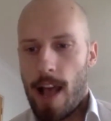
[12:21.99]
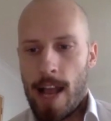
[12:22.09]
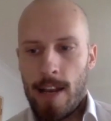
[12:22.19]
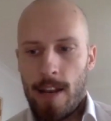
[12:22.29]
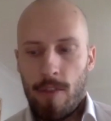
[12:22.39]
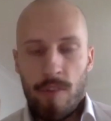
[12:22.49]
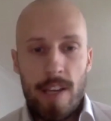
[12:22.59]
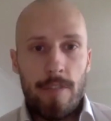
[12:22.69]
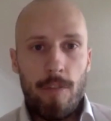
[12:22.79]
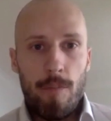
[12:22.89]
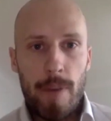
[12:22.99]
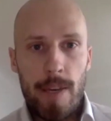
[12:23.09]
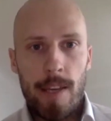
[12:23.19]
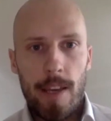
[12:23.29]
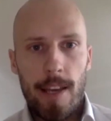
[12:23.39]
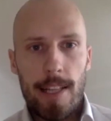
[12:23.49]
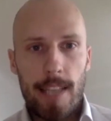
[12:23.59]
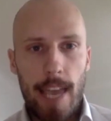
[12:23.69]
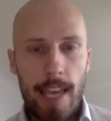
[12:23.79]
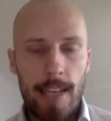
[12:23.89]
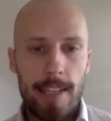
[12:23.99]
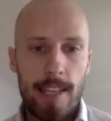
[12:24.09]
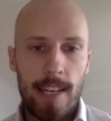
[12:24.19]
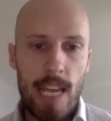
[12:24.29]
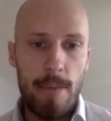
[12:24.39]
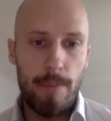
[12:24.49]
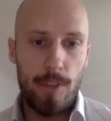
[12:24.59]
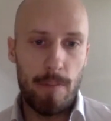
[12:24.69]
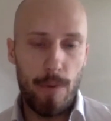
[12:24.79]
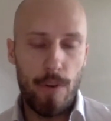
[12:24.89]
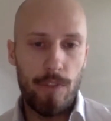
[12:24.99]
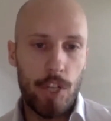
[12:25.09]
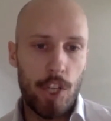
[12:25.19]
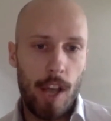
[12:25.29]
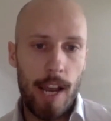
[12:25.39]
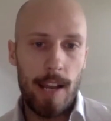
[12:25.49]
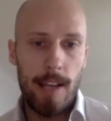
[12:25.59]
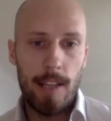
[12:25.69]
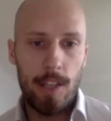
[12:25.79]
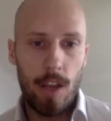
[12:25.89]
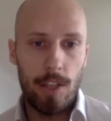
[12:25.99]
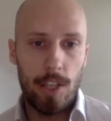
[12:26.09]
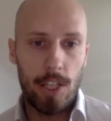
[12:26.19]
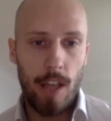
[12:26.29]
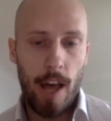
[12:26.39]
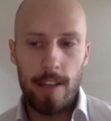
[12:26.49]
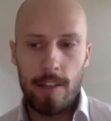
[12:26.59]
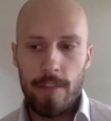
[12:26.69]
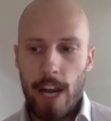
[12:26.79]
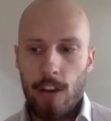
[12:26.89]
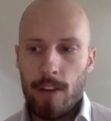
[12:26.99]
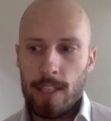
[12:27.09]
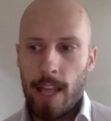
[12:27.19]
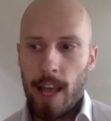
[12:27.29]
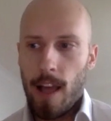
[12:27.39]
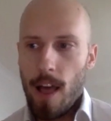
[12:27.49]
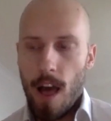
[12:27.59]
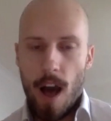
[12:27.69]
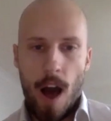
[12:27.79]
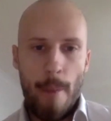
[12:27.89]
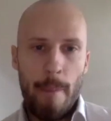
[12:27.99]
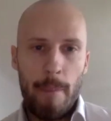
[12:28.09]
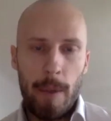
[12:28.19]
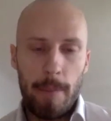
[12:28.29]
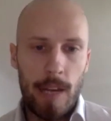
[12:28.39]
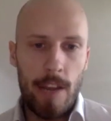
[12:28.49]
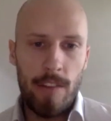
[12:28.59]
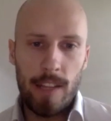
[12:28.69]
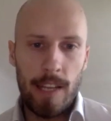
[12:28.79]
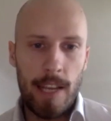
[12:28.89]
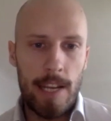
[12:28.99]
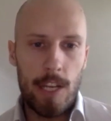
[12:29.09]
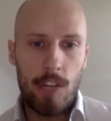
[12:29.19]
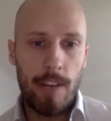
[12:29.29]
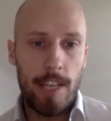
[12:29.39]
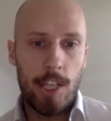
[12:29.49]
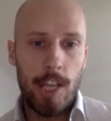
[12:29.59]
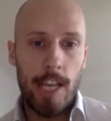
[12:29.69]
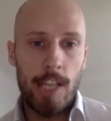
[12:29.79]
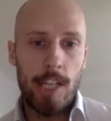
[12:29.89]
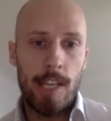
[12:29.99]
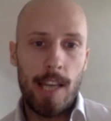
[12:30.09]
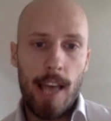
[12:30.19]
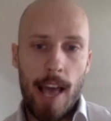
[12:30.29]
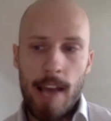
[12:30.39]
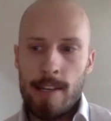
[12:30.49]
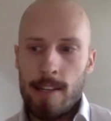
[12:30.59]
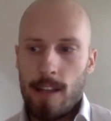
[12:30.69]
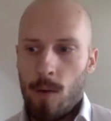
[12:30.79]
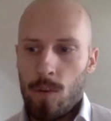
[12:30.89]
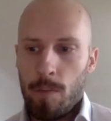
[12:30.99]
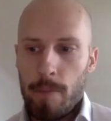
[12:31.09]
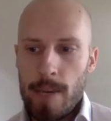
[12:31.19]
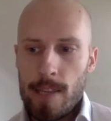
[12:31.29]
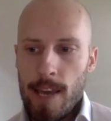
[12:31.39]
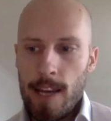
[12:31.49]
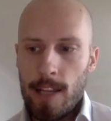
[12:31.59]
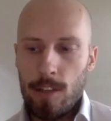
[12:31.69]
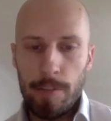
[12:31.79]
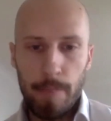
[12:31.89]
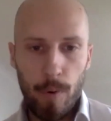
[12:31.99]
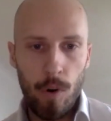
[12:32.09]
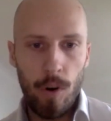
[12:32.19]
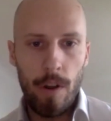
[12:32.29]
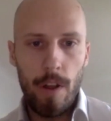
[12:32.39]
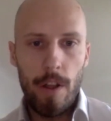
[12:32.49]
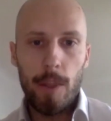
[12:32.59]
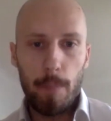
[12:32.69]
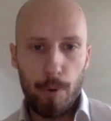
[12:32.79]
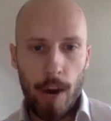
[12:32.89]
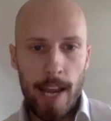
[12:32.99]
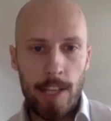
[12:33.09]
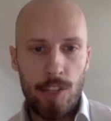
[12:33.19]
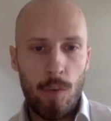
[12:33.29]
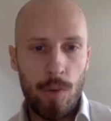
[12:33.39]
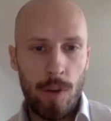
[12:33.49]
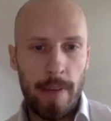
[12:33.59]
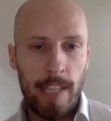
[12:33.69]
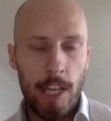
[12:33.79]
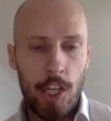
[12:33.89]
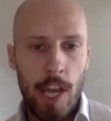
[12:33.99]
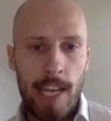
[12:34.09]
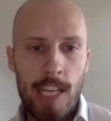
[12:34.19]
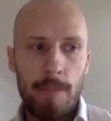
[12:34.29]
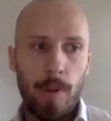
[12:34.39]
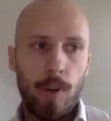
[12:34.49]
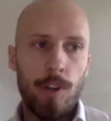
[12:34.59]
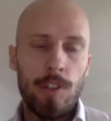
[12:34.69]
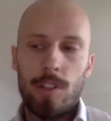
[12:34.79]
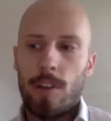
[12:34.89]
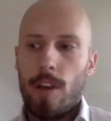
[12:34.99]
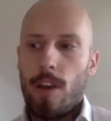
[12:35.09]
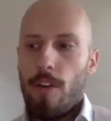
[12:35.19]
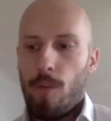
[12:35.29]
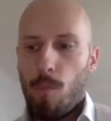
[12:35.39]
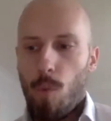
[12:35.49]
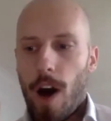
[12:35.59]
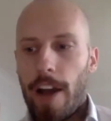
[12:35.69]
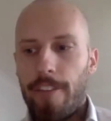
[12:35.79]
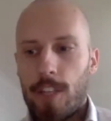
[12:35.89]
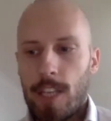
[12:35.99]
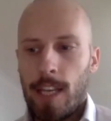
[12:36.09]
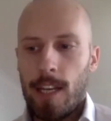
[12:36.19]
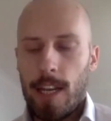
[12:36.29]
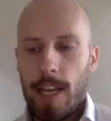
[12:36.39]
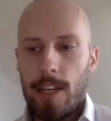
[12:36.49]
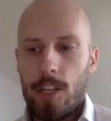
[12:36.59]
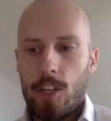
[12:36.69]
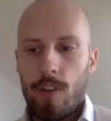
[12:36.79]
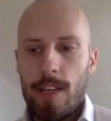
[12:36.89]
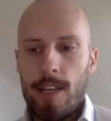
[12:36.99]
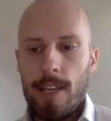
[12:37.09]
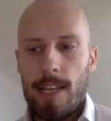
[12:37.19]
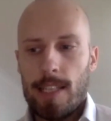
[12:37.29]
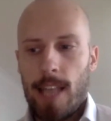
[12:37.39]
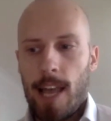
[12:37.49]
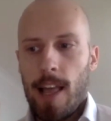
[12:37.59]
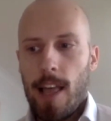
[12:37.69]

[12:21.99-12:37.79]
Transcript: And the reason for me taking this leap to move to China to, to start this factory is that I'm a big believer that the industry is changing and I want to be there to support the brands who want to make that change because from what I've seen in the industry is that